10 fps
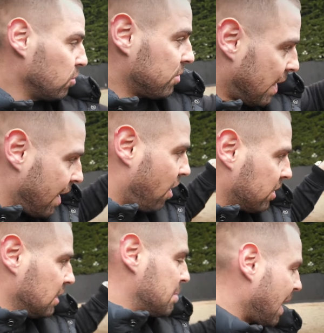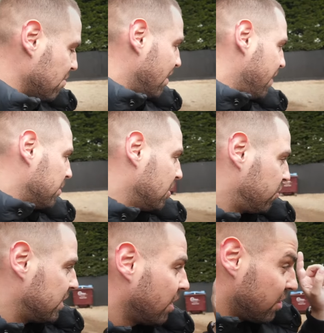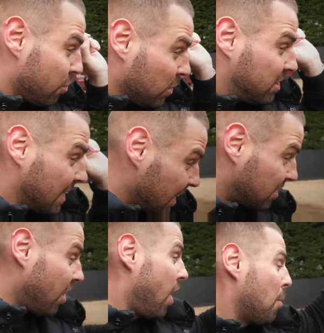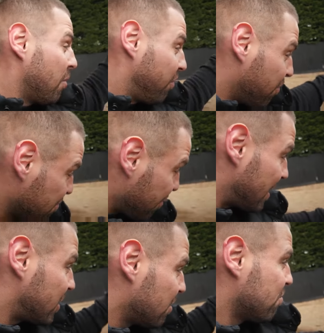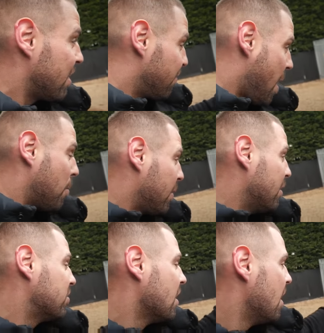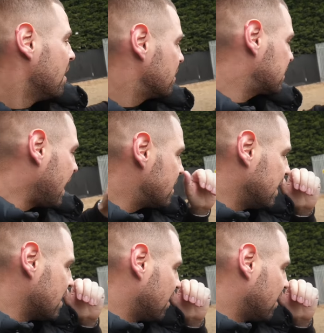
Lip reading: or they are going to be getting refurbed in this video. So if you want to see this car with freshly refurbed wheels, stay to the end